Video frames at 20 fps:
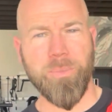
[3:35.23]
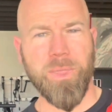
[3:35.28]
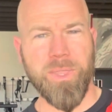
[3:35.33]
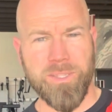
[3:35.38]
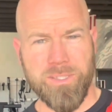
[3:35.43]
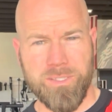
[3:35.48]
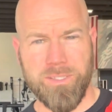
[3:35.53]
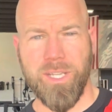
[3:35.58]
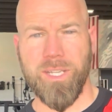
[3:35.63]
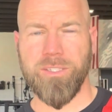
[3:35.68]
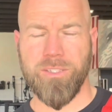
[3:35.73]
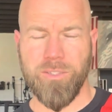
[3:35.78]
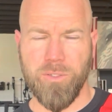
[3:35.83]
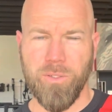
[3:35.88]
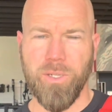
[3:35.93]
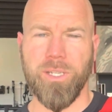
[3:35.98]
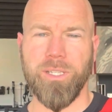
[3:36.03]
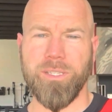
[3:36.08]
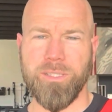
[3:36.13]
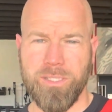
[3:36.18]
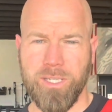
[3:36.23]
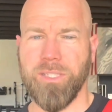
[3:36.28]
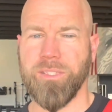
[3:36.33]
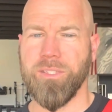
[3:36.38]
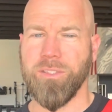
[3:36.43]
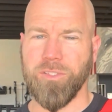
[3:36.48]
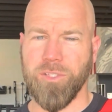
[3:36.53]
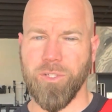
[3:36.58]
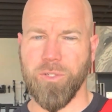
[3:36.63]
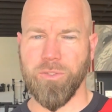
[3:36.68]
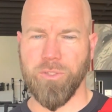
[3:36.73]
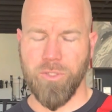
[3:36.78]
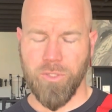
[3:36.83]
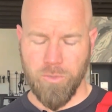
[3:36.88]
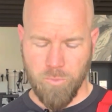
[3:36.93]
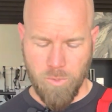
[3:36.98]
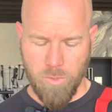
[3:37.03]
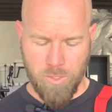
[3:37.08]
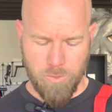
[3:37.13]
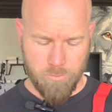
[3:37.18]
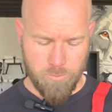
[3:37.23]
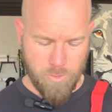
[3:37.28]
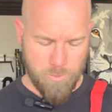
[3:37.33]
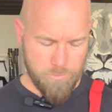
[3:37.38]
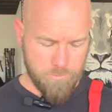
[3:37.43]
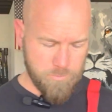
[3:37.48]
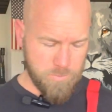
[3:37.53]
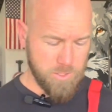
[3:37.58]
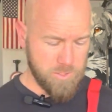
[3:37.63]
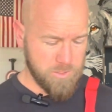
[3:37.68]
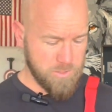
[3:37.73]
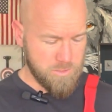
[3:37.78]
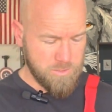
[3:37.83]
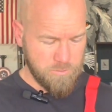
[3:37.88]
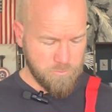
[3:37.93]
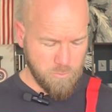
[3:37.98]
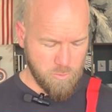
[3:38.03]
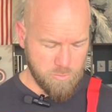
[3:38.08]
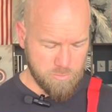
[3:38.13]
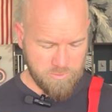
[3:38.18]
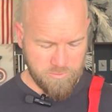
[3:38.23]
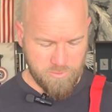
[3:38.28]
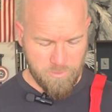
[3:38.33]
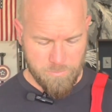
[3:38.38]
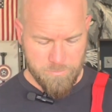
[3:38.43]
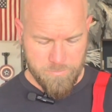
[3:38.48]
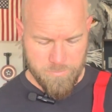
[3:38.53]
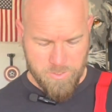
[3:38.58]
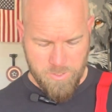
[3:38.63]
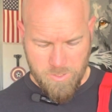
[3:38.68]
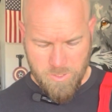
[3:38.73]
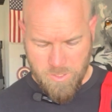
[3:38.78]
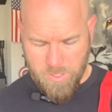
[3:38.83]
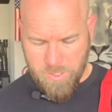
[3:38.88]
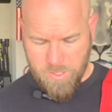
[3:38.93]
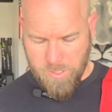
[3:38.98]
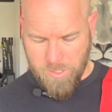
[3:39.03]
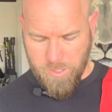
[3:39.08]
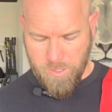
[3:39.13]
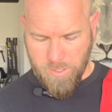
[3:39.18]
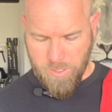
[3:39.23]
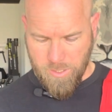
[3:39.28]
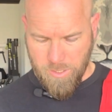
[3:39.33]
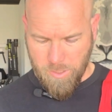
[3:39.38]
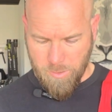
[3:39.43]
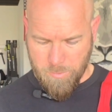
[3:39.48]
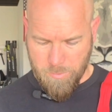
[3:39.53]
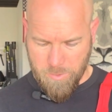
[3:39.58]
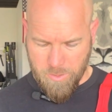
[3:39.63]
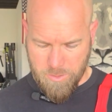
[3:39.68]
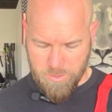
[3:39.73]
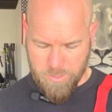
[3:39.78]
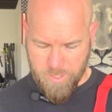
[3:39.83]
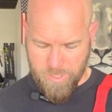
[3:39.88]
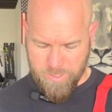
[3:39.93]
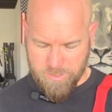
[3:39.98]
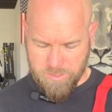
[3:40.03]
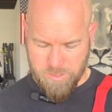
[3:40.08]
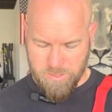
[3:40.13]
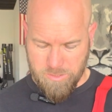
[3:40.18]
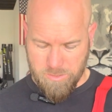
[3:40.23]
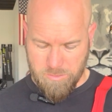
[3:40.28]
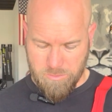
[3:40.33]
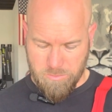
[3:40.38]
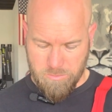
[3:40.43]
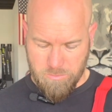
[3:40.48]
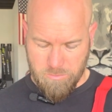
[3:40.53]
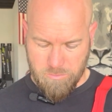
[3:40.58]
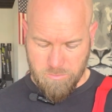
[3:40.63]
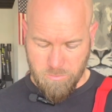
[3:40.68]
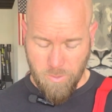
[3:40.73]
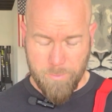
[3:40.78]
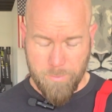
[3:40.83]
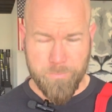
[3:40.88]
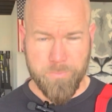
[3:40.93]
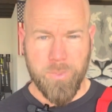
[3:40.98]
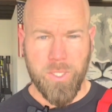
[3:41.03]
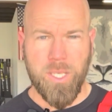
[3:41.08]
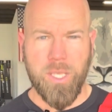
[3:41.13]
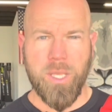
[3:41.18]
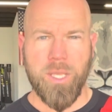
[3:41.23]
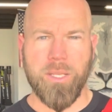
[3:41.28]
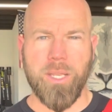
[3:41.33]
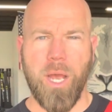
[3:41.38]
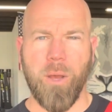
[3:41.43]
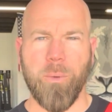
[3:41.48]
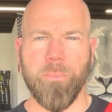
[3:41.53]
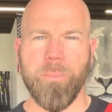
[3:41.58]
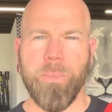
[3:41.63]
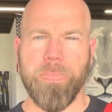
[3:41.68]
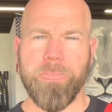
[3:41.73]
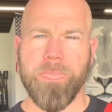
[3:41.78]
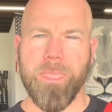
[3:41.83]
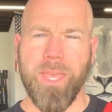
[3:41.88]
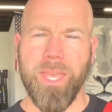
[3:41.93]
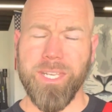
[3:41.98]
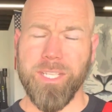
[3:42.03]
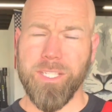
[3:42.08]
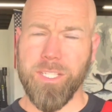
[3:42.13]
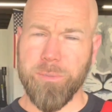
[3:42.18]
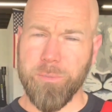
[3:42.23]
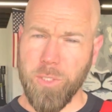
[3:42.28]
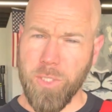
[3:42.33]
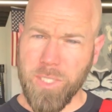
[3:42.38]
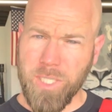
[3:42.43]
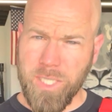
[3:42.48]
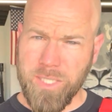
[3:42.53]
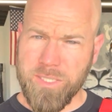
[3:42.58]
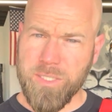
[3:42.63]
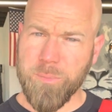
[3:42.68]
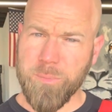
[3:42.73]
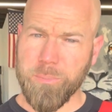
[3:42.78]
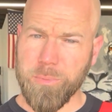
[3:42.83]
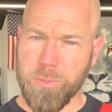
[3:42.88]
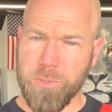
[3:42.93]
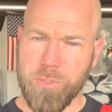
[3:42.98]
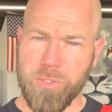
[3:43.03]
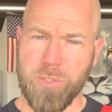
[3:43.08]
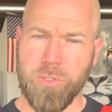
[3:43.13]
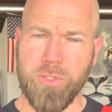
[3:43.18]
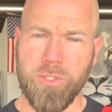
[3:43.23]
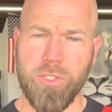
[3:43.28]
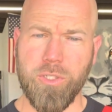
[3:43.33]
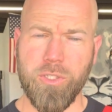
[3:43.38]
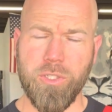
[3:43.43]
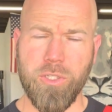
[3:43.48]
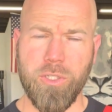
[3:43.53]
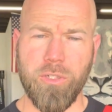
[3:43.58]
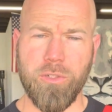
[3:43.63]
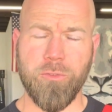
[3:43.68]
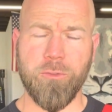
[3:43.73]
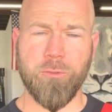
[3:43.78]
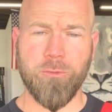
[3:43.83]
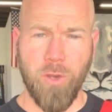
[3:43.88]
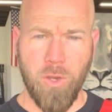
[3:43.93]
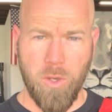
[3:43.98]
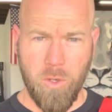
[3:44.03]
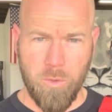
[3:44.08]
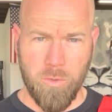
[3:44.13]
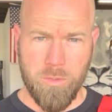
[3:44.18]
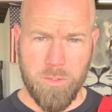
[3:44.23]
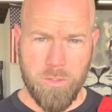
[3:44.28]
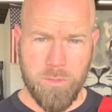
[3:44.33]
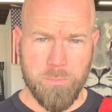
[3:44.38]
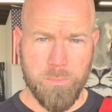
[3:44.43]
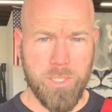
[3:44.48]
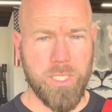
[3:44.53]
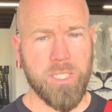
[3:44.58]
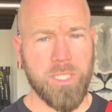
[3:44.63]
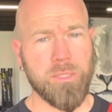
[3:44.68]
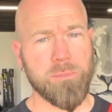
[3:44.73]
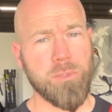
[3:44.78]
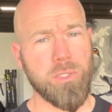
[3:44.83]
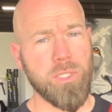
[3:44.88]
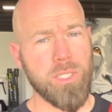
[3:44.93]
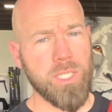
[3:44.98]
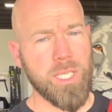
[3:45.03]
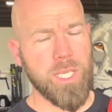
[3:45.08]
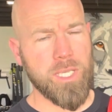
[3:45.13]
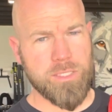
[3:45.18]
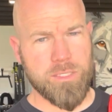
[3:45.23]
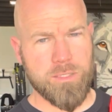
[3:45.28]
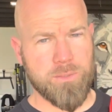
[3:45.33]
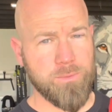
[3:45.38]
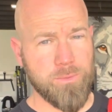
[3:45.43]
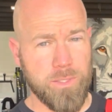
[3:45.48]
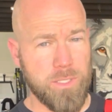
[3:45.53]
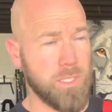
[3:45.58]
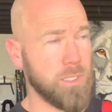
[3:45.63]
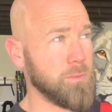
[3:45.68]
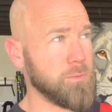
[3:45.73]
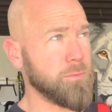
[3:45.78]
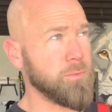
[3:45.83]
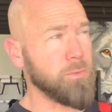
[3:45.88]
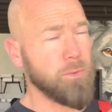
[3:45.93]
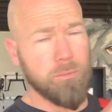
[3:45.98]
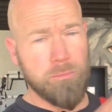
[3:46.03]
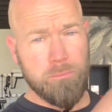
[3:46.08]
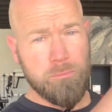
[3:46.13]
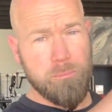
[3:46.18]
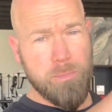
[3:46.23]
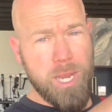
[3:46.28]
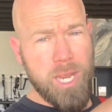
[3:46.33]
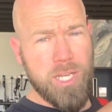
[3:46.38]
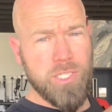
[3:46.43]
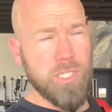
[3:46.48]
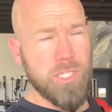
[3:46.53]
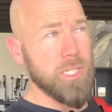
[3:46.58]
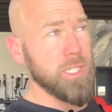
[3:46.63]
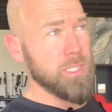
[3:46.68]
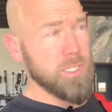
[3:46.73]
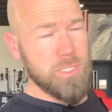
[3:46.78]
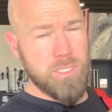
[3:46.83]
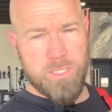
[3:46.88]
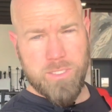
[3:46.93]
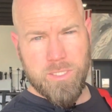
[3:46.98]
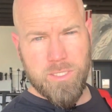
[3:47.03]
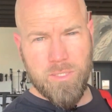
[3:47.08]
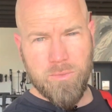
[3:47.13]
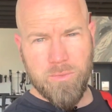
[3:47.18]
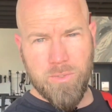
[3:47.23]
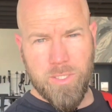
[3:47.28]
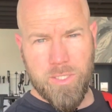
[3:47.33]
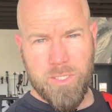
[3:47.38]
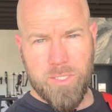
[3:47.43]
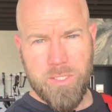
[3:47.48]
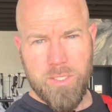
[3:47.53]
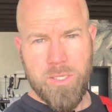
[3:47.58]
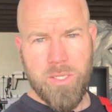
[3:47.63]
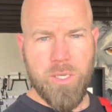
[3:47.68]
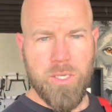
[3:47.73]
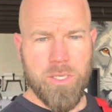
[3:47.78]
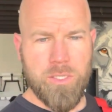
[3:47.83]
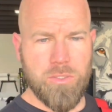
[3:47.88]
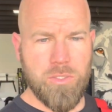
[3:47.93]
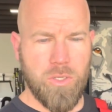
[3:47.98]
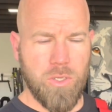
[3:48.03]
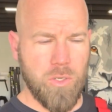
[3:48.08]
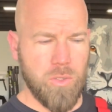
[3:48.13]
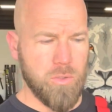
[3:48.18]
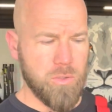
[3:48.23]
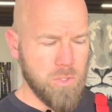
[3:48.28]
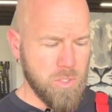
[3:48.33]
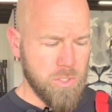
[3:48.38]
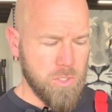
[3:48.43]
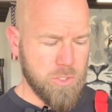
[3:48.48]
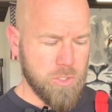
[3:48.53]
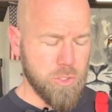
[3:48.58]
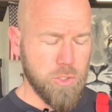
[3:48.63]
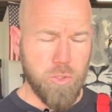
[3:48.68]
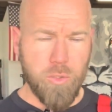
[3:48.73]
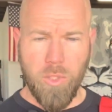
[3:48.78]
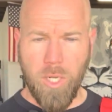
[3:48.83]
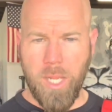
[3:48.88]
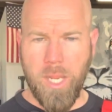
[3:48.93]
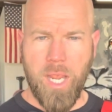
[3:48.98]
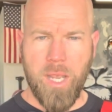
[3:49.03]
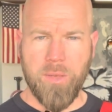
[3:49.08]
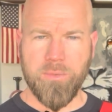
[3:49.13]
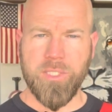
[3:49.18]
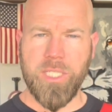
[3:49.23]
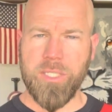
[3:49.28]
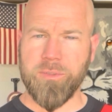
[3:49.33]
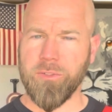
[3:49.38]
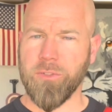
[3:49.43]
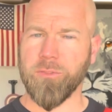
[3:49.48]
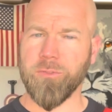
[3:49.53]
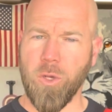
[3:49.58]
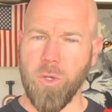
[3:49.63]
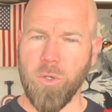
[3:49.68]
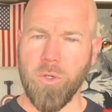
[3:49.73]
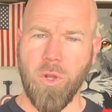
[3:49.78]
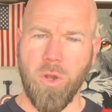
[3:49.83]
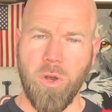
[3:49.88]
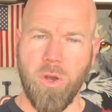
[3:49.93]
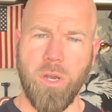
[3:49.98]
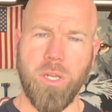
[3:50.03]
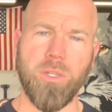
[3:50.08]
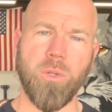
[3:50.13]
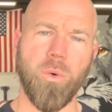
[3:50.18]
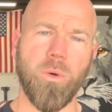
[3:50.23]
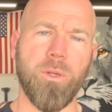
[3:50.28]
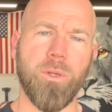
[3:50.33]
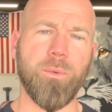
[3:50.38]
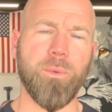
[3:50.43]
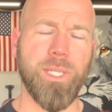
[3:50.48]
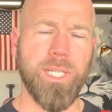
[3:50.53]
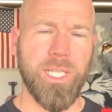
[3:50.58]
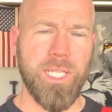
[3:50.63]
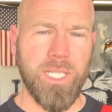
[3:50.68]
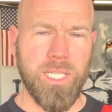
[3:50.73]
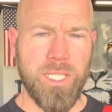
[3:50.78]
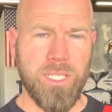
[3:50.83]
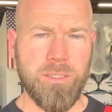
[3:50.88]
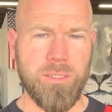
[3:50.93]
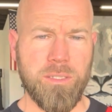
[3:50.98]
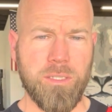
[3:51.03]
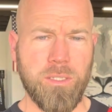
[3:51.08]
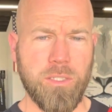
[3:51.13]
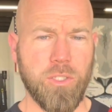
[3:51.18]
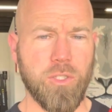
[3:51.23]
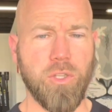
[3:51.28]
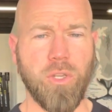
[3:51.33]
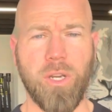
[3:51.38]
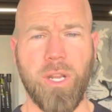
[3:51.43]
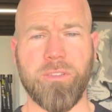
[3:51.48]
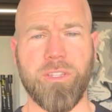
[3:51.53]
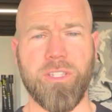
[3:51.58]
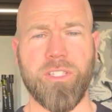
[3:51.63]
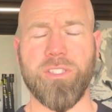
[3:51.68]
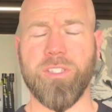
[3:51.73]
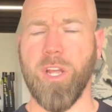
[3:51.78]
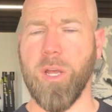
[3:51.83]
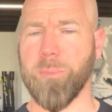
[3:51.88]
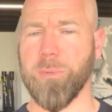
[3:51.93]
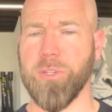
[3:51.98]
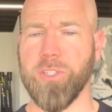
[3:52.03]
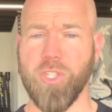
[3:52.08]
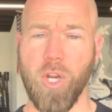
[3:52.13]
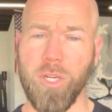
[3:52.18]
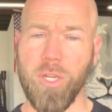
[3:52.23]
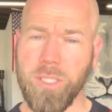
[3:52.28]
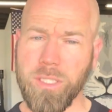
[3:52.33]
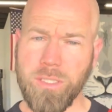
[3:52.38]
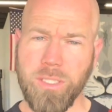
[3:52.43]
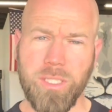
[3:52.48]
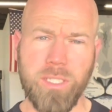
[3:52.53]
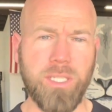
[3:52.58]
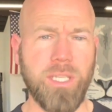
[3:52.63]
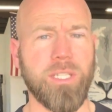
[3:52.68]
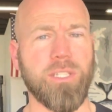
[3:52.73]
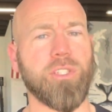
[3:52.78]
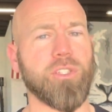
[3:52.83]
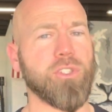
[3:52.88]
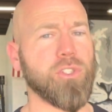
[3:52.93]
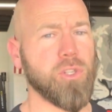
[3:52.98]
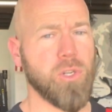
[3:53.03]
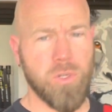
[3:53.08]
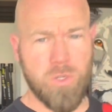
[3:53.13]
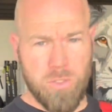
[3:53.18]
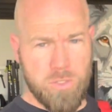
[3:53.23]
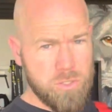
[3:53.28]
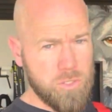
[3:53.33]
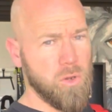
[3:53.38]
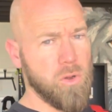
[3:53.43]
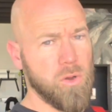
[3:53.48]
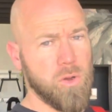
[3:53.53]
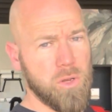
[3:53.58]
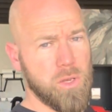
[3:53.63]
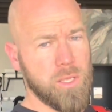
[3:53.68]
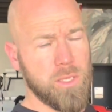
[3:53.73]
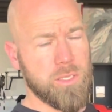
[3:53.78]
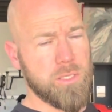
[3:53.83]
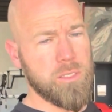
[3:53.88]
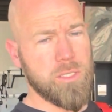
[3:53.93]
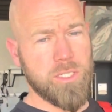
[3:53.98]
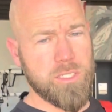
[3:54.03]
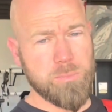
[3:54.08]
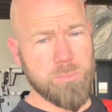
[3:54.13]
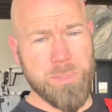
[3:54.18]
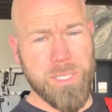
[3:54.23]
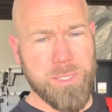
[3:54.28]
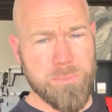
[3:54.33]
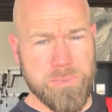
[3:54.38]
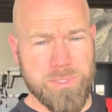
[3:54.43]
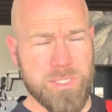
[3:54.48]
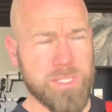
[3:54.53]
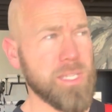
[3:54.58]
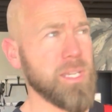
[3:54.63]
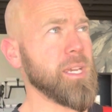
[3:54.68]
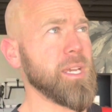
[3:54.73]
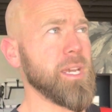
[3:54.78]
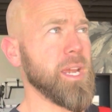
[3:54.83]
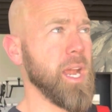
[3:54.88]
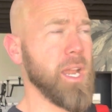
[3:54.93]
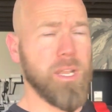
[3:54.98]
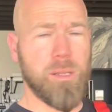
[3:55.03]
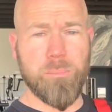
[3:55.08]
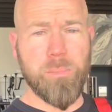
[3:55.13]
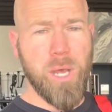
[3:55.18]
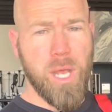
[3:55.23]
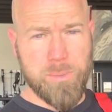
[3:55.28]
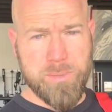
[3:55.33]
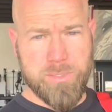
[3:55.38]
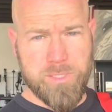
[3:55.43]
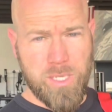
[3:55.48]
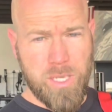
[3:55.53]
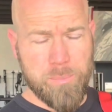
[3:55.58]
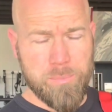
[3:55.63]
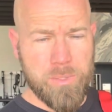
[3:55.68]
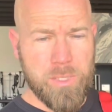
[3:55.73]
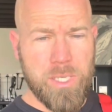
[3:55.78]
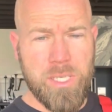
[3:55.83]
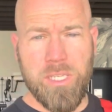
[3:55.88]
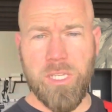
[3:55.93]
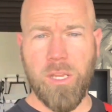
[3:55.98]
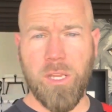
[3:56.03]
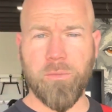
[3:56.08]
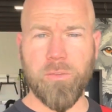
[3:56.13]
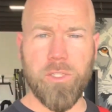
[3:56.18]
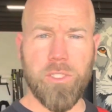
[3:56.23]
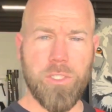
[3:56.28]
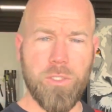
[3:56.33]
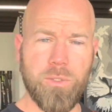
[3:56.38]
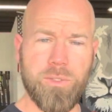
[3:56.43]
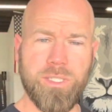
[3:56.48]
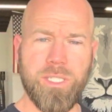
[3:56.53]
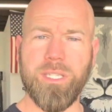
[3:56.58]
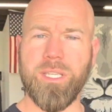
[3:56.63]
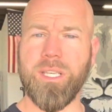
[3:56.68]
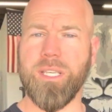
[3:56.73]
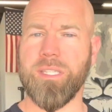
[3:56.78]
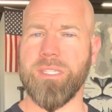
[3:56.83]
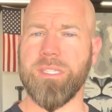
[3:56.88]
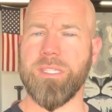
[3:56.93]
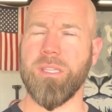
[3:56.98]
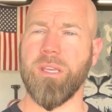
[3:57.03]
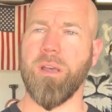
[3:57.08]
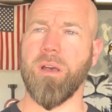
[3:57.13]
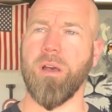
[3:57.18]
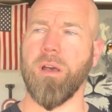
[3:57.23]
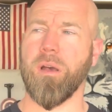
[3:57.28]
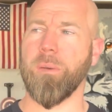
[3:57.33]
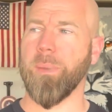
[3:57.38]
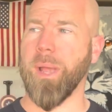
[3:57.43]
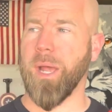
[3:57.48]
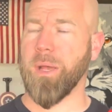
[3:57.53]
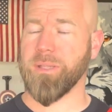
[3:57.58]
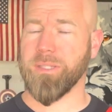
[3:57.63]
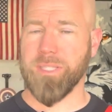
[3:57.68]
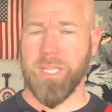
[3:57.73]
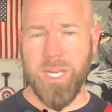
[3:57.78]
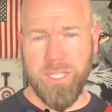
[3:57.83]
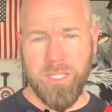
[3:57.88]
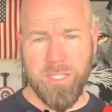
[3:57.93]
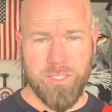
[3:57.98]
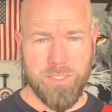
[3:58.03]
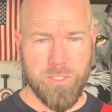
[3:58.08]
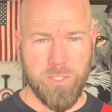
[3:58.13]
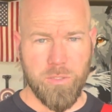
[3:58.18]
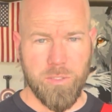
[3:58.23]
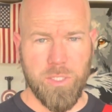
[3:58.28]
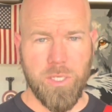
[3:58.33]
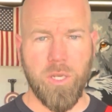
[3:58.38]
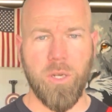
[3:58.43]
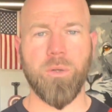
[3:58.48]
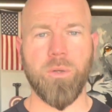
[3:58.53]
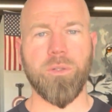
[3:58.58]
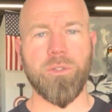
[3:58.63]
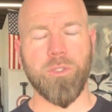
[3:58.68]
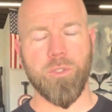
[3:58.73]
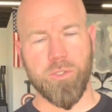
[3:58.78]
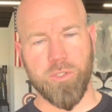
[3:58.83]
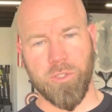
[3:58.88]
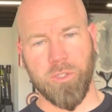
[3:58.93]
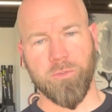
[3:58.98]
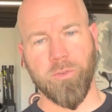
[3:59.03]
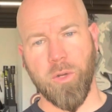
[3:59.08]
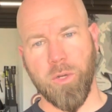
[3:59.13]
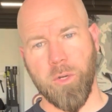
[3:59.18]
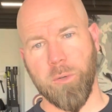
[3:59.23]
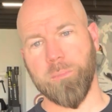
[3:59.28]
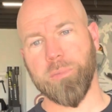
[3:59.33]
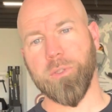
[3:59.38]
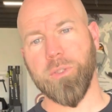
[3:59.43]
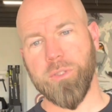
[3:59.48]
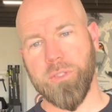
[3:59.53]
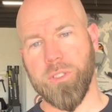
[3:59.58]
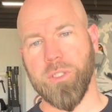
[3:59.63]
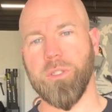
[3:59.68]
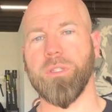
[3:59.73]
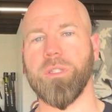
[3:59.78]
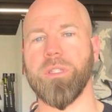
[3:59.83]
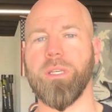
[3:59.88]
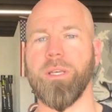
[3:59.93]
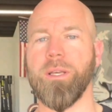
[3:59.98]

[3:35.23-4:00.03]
States, United States is 001, right? Because it's the first Prevail. That's right. Now, it communicates to Bluetooth to your phone, but it communicates via magic to the TV. So you do not have to have your phone on or reading it. You do not have to stop or start anything. It just turns on, it just beeps, and it pops up. If you're using this outside of the studio, using your phone on Bluetooth,